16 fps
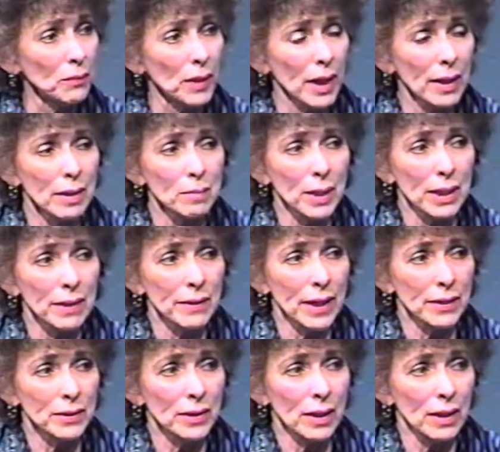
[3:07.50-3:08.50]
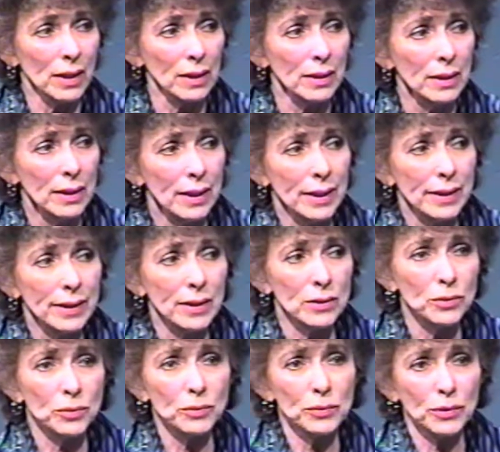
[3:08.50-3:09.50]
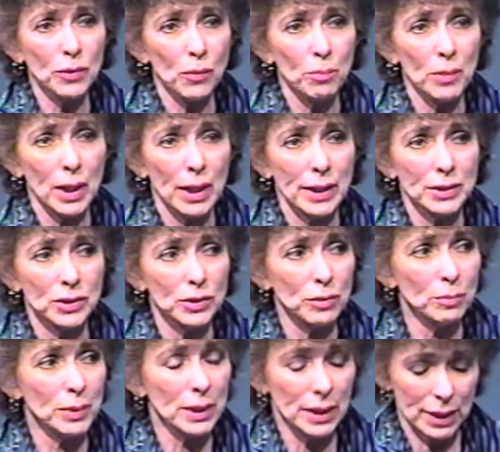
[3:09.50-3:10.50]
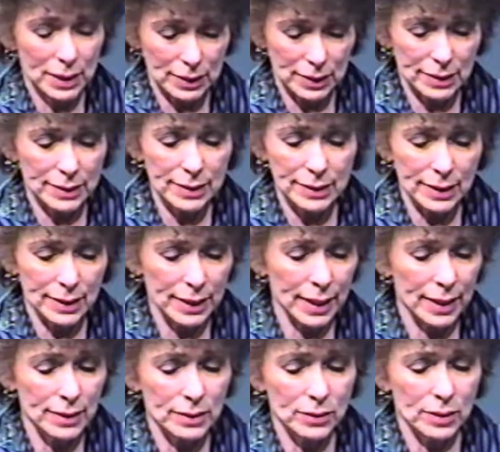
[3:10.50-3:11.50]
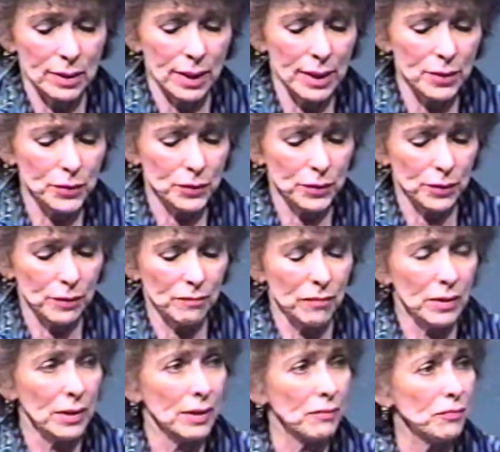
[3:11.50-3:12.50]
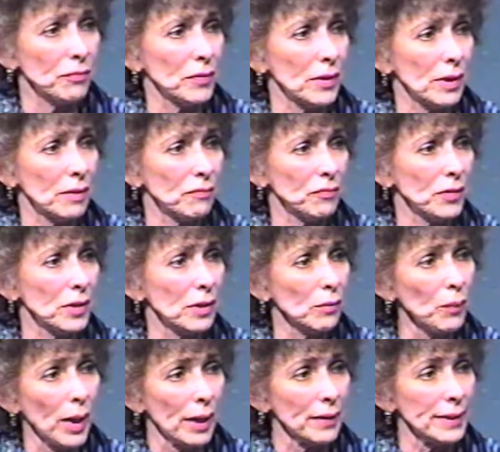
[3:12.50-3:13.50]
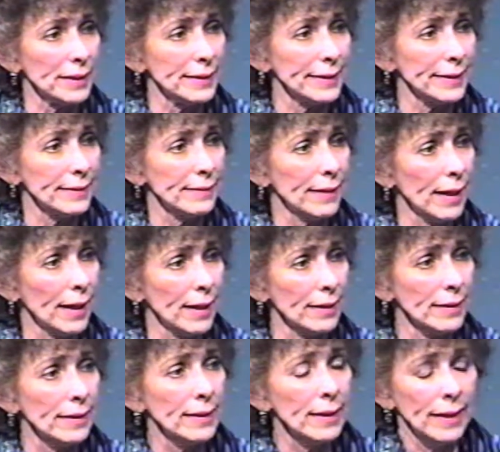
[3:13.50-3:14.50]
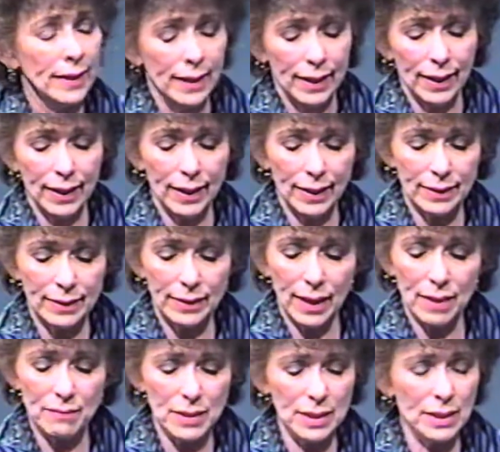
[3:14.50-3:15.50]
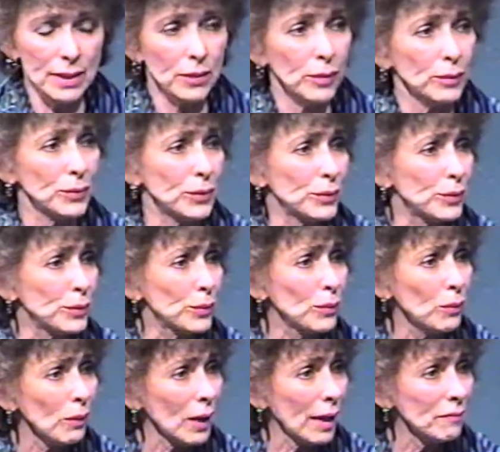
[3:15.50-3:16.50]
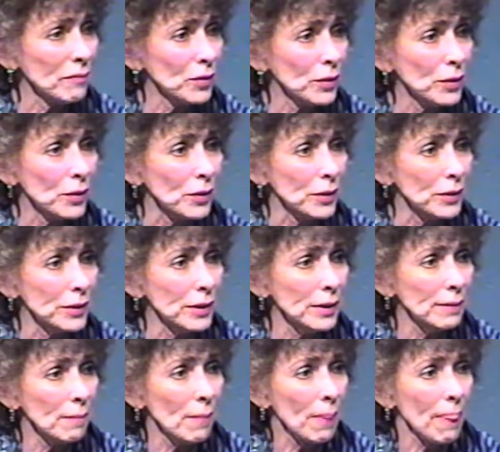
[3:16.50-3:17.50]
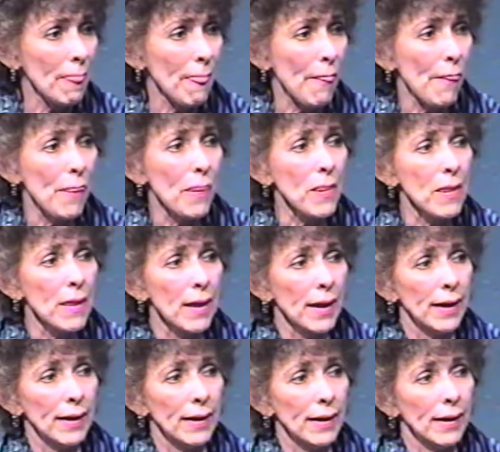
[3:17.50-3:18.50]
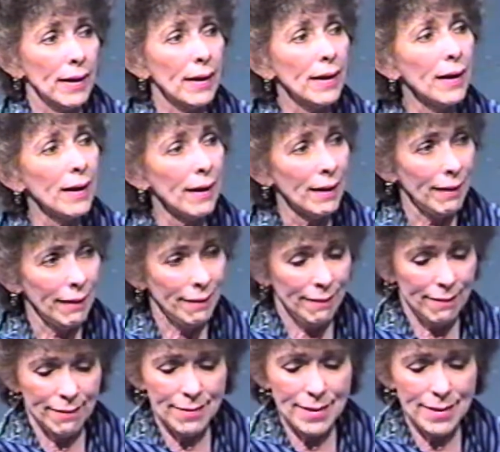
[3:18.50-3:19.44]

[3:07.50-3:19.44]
know how anybody that young can do so much to be, he's assistant editor of the uh, Free, uh, Free Inquiry, is he not? Yes, yes. And I think he goes to school, I've heard. I've heard that he's working on a PhD uh, uh-huh, in